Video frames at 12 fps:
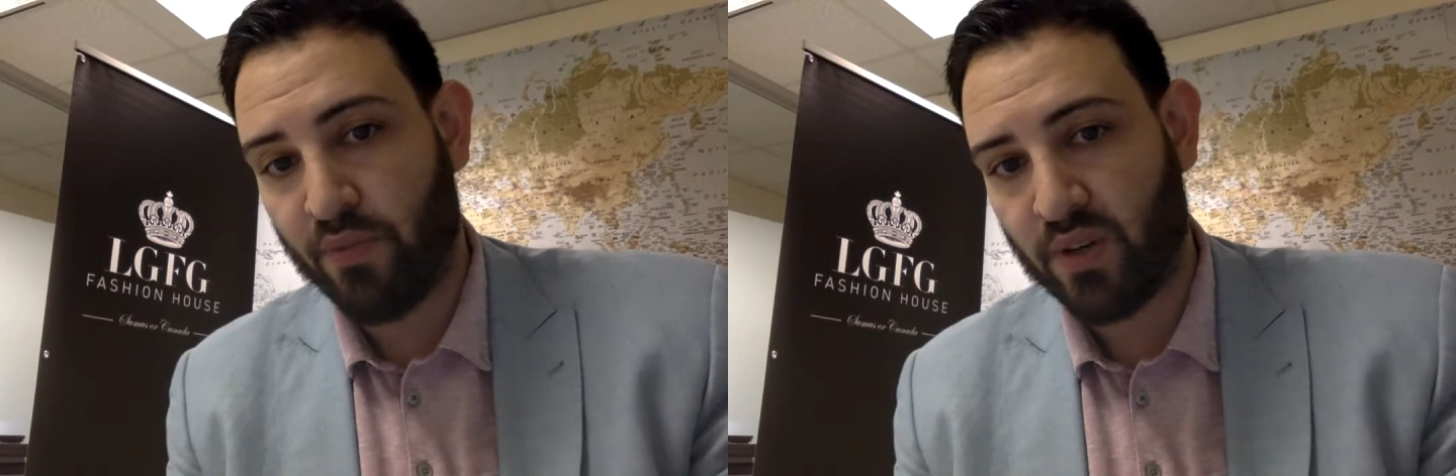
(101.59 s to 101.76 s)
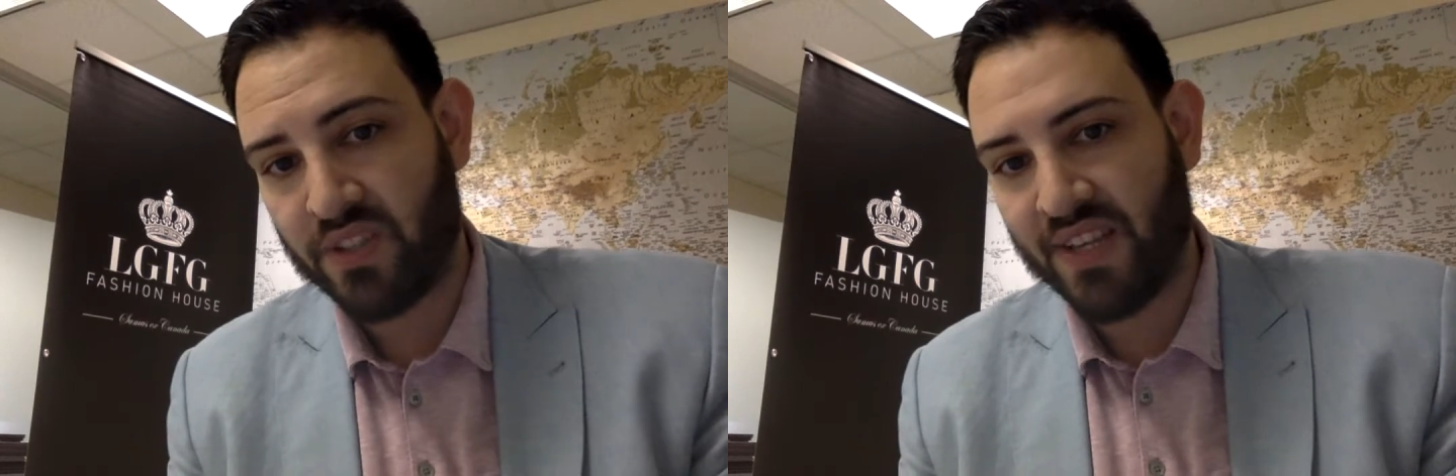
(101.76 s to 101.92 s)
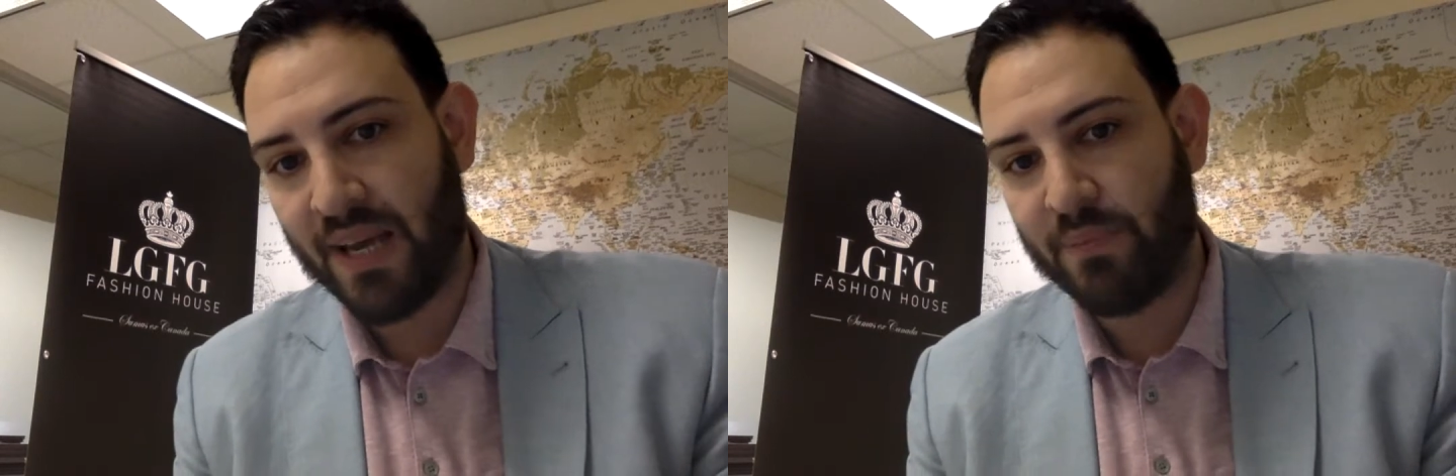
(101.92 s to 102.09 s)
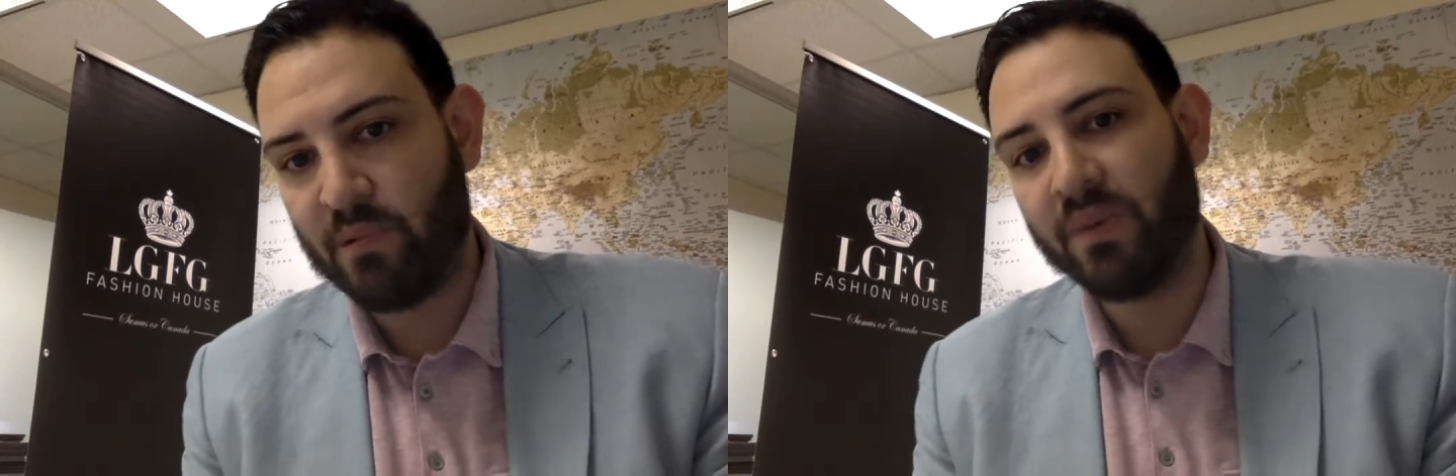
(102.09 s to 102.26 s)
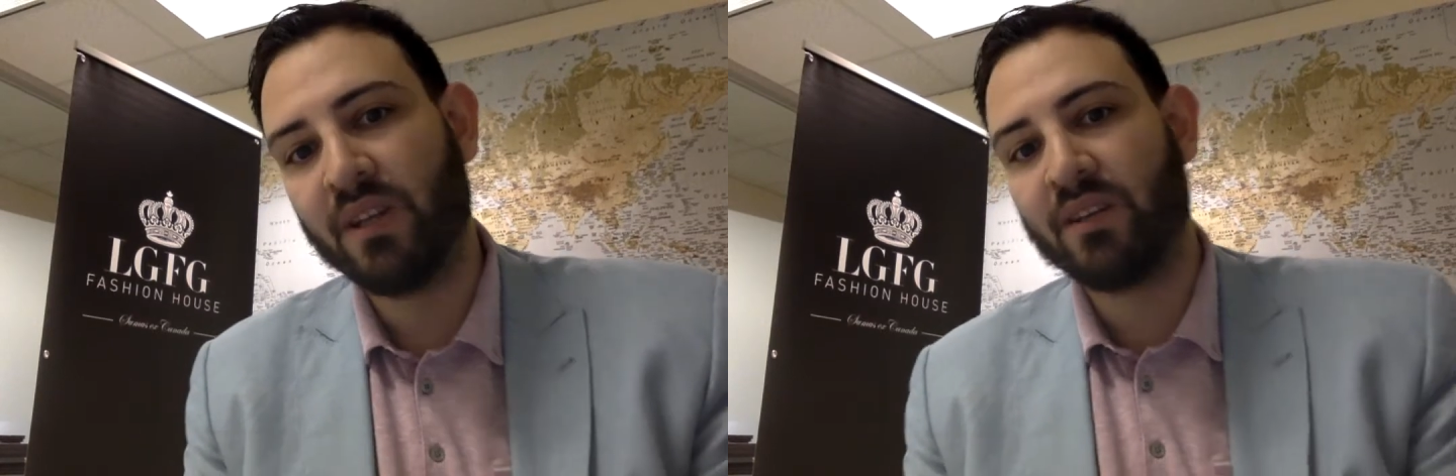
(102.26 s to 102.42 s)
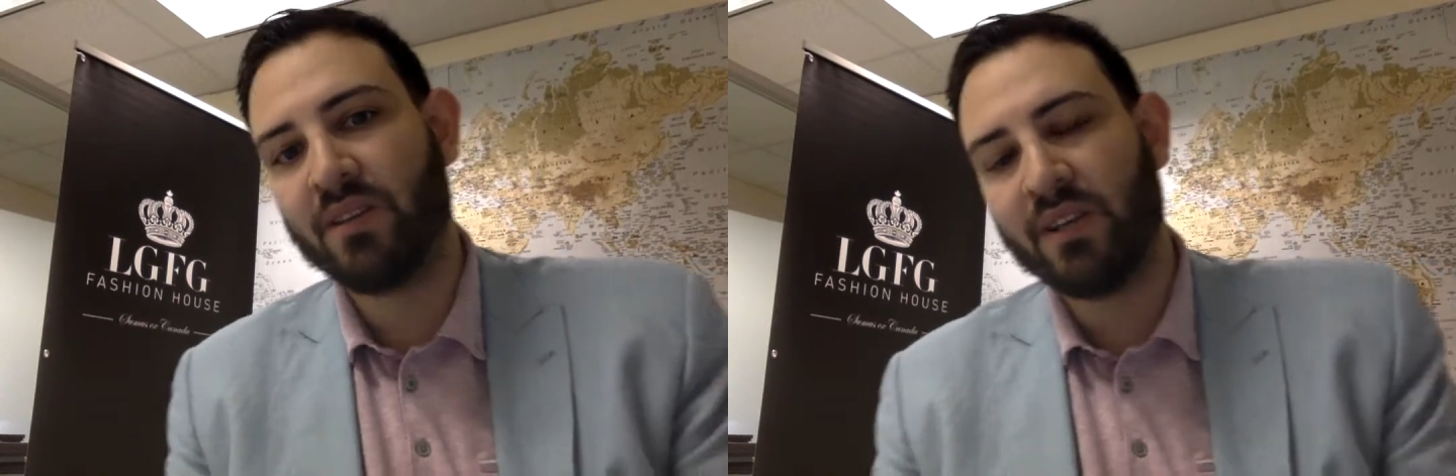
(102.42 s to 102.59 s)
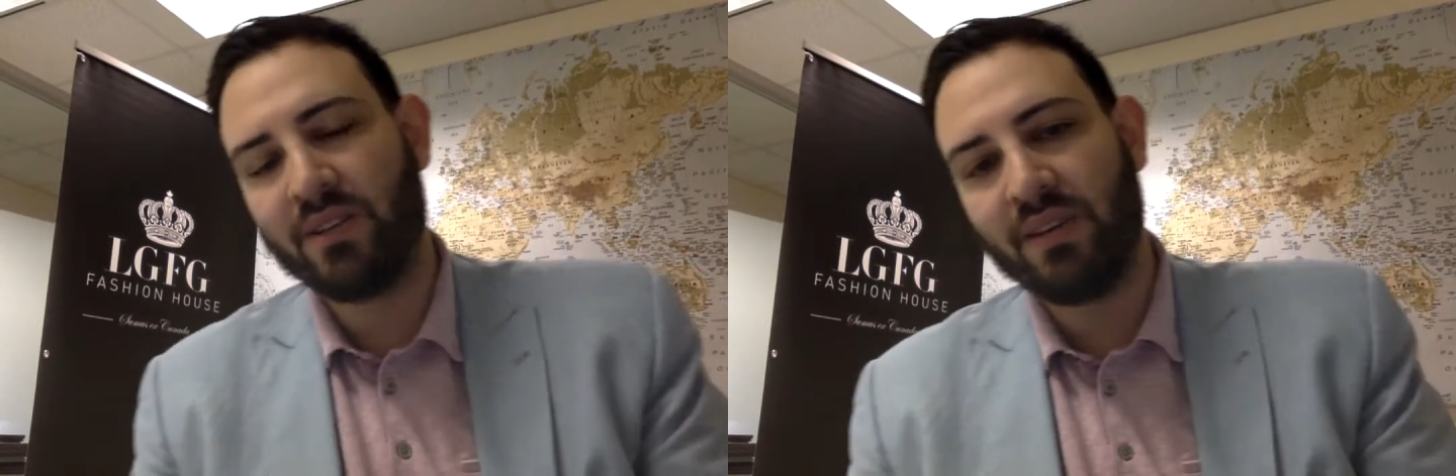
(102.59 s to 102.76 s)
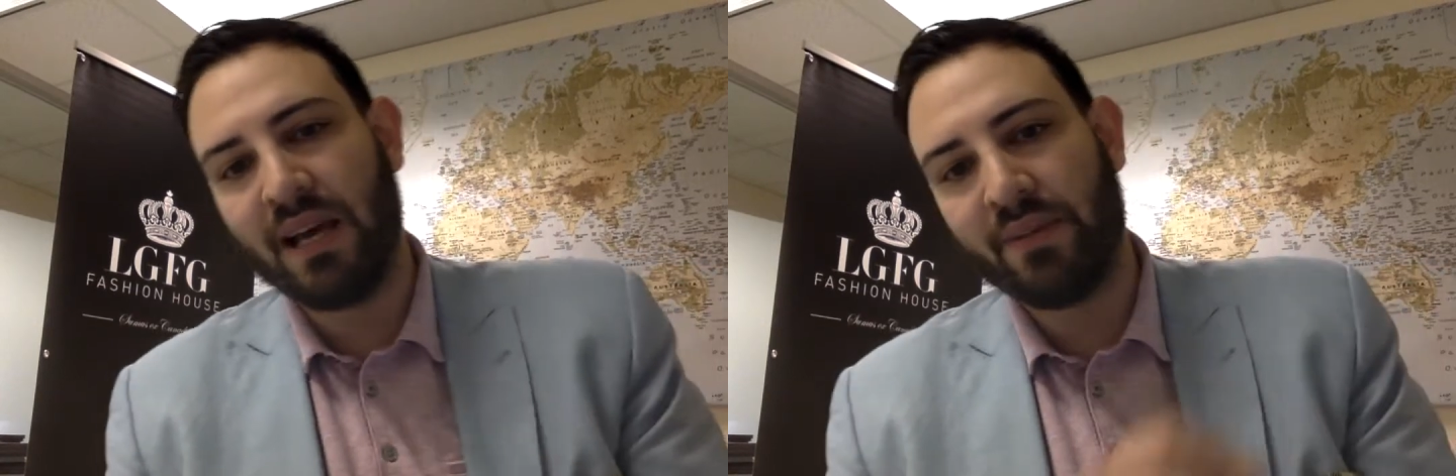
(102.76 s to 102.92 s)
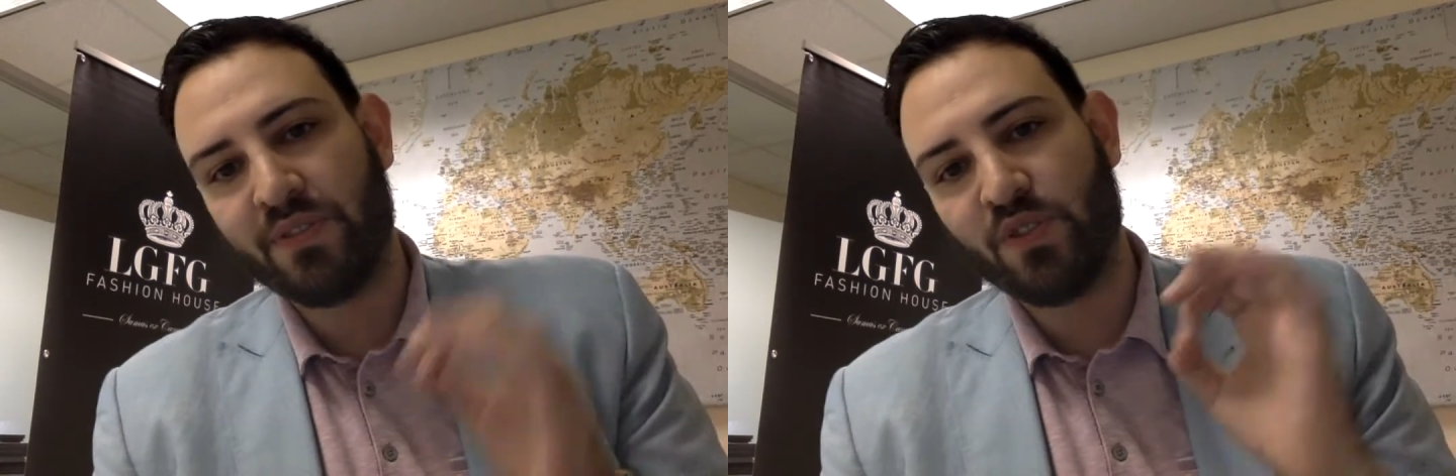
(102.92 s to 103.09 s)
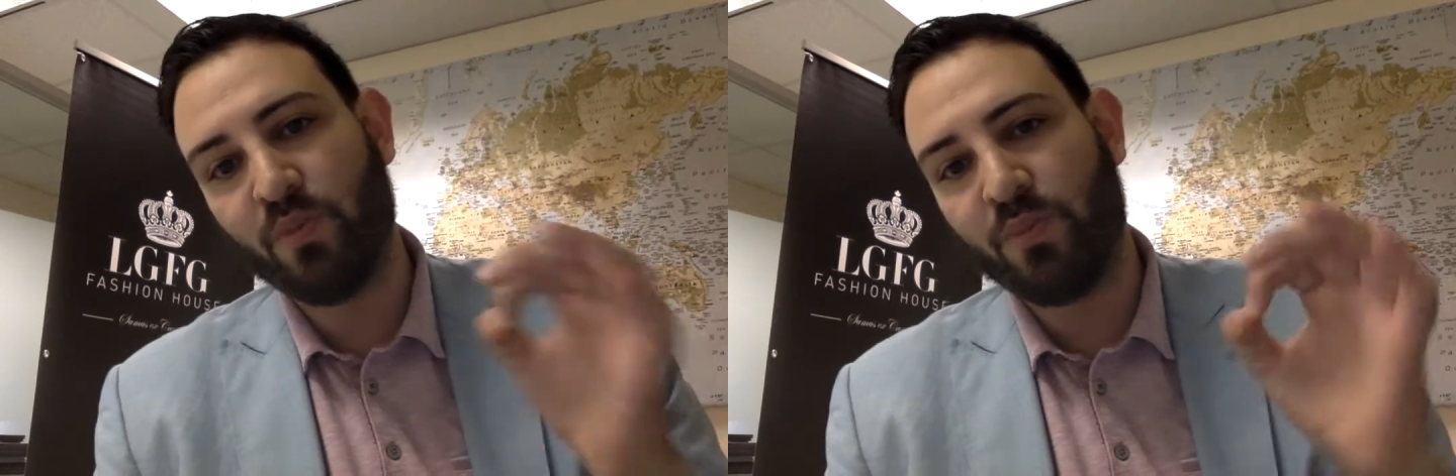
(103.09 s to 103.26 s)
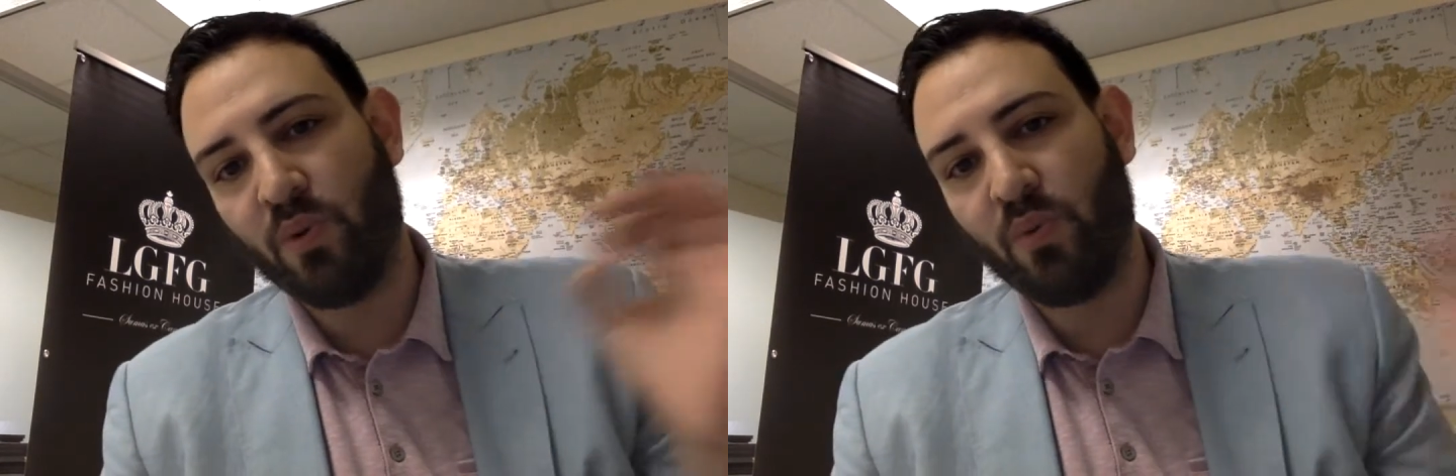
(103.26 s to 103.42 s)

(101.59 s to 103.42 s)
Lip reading: for example, meaning that you have Super